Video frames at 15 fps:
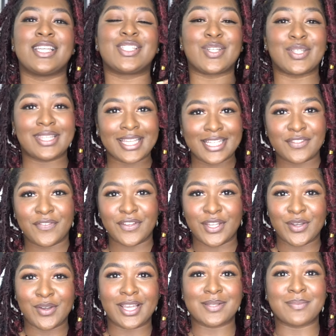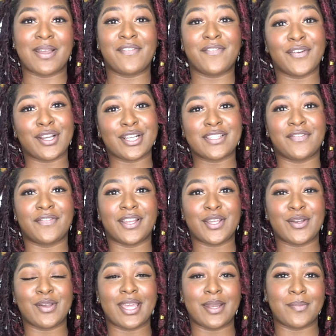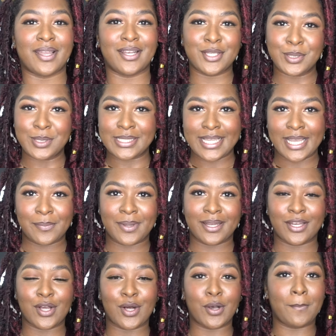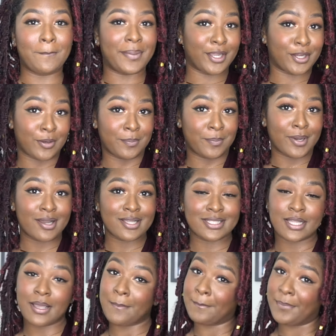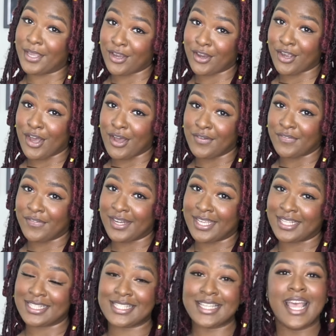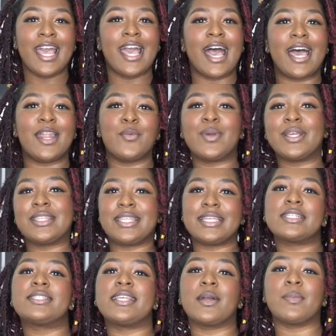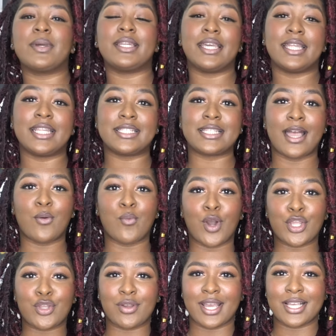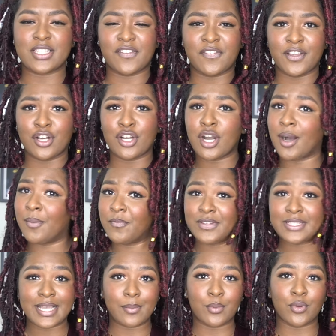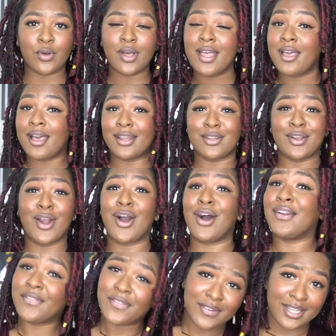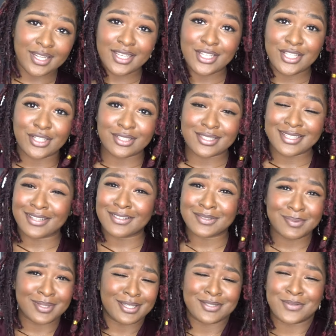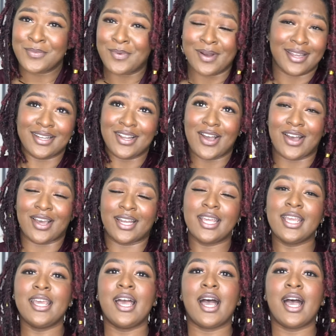So this video is my first video in my new segment called Bigger Bust, Bigger Confidence. And with this segment, ladies, I want you guys to feel comfortable and confident in yourselves, because why not?